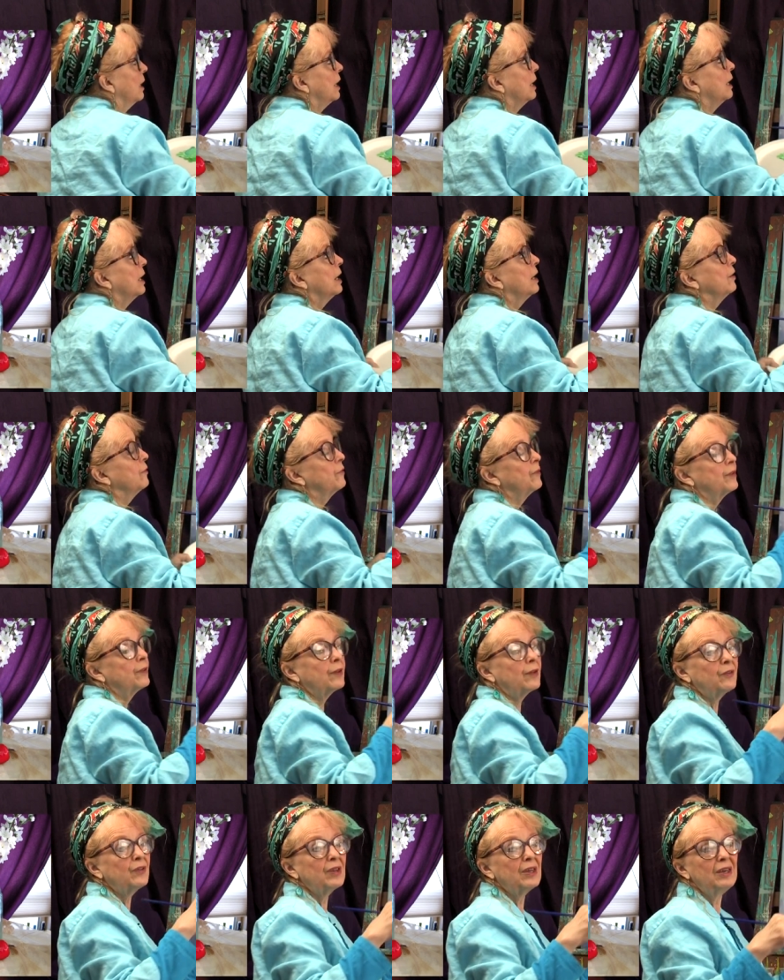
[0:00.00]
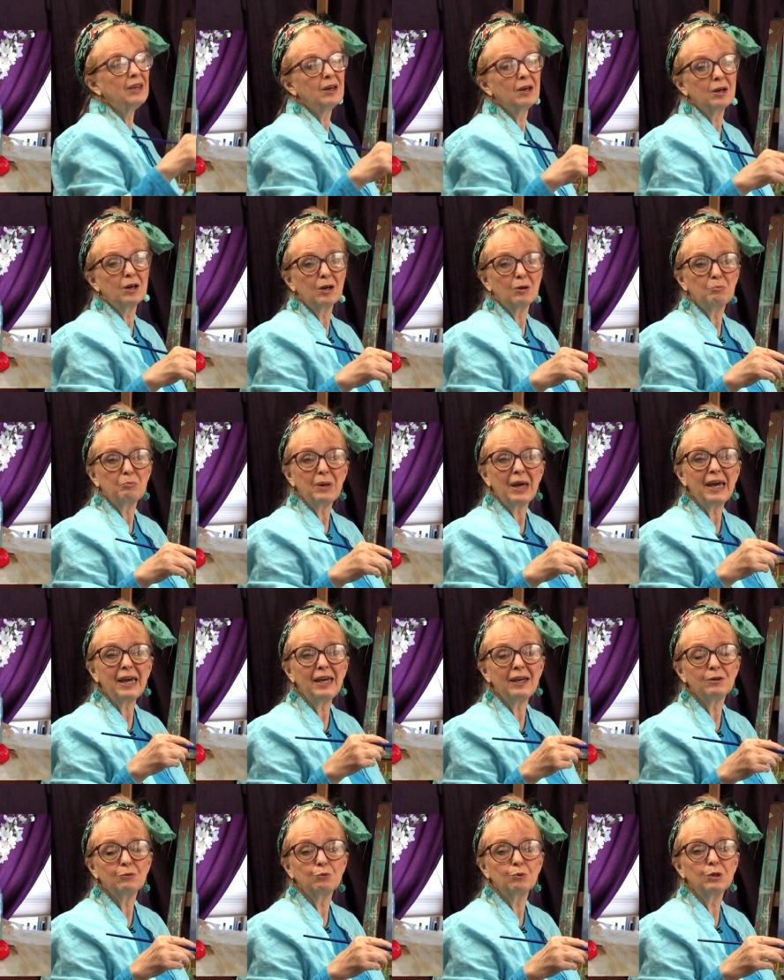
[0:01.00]
uh, the uh,
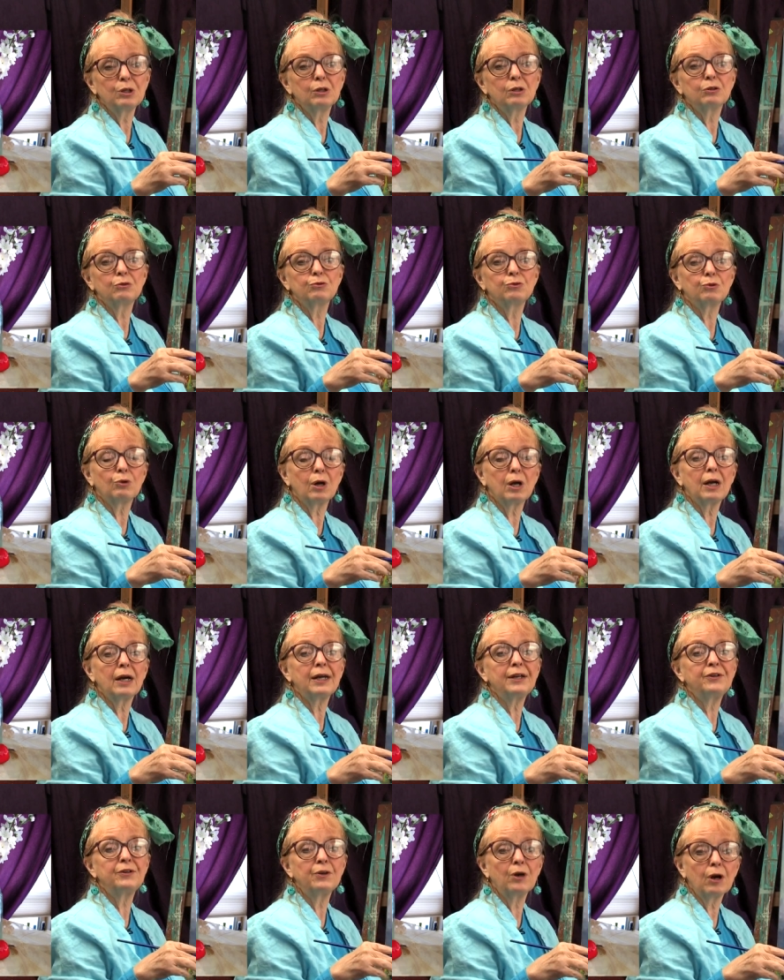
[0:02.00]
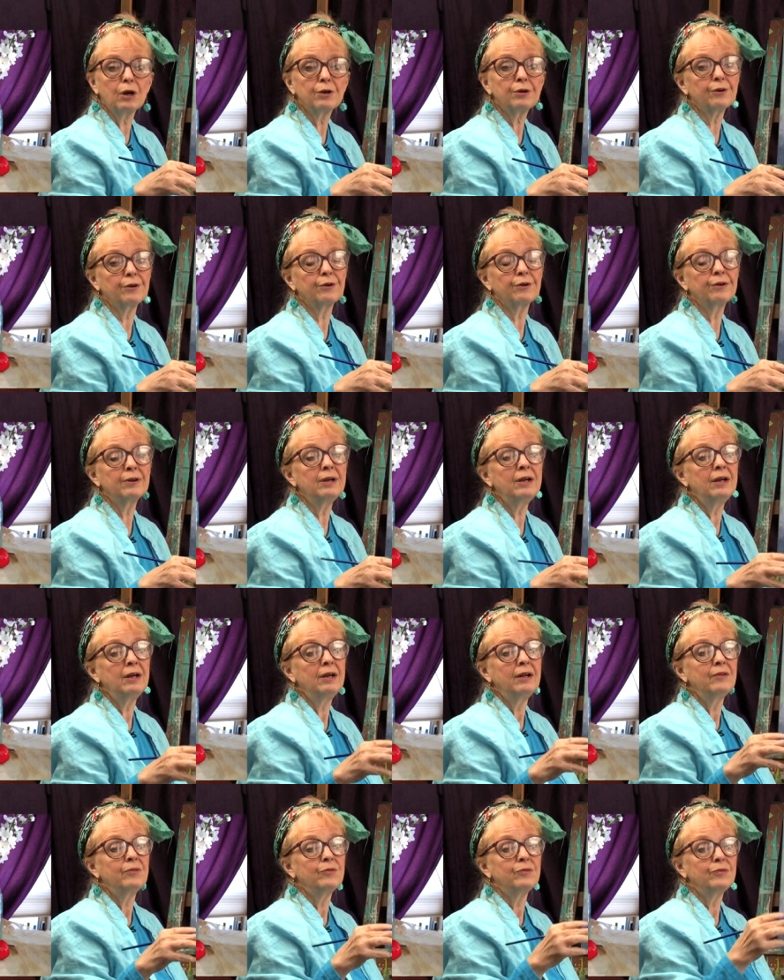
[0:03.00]
paint will dry darker
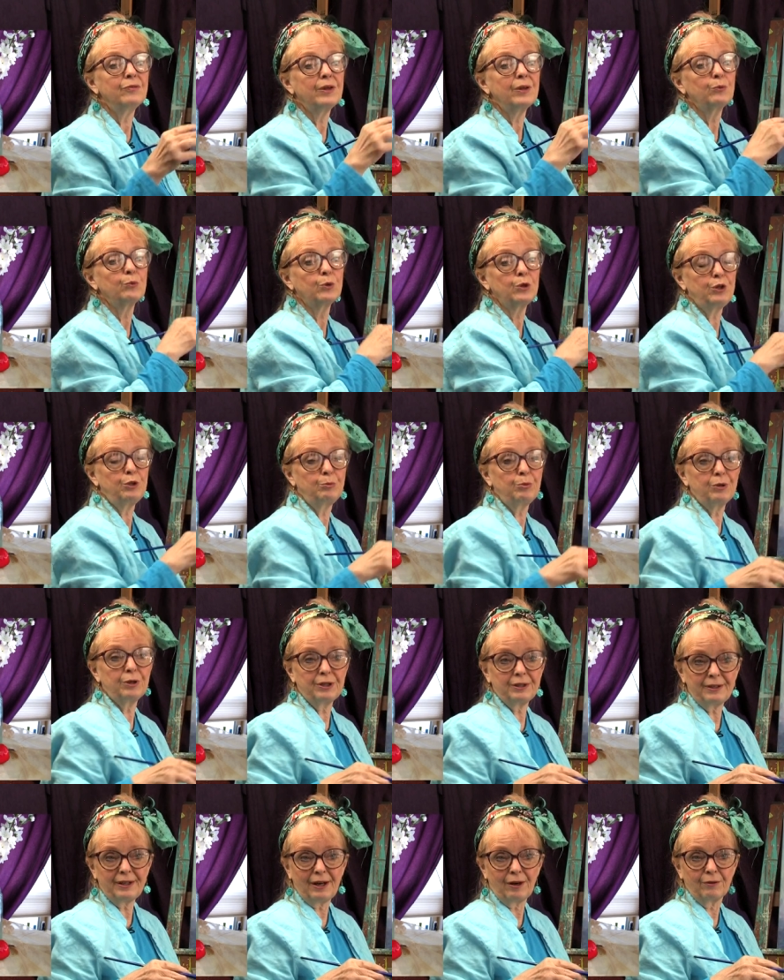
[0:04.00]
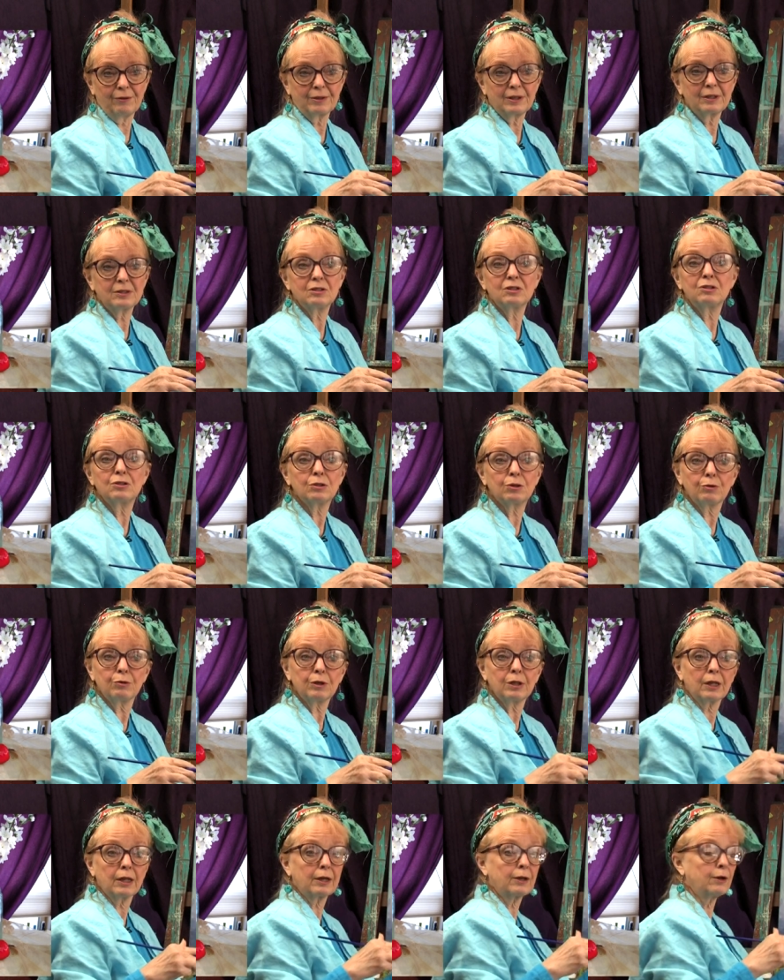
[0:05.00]
than when you put it down because it's acrylic,